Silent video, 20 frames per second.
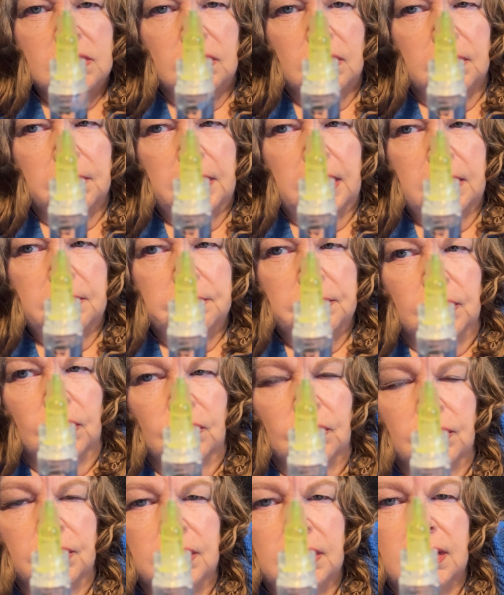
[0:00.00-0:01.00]
I might
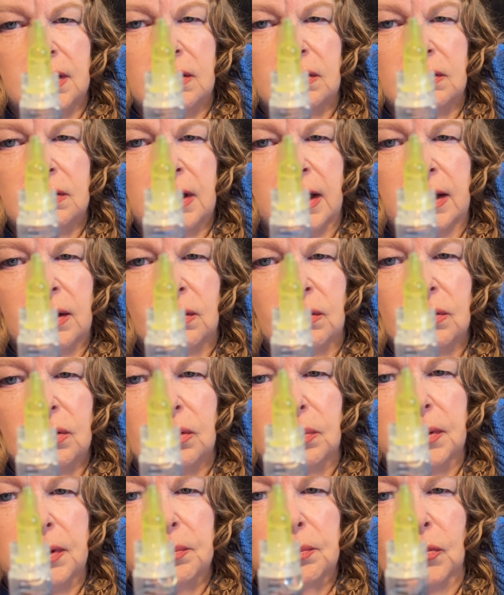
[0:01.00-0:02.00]
pull the needle down a little
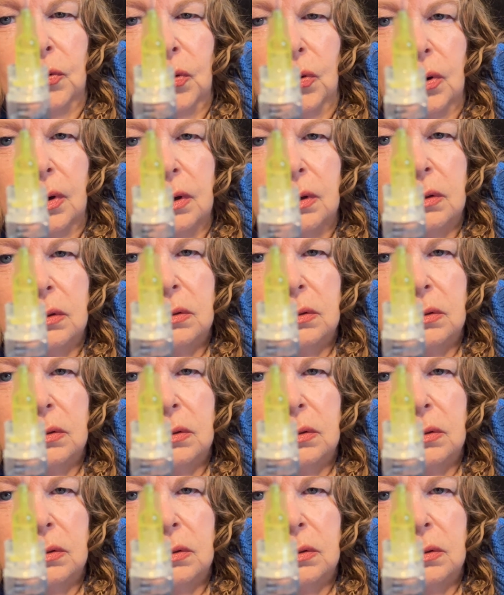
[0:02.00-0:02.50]
bit more.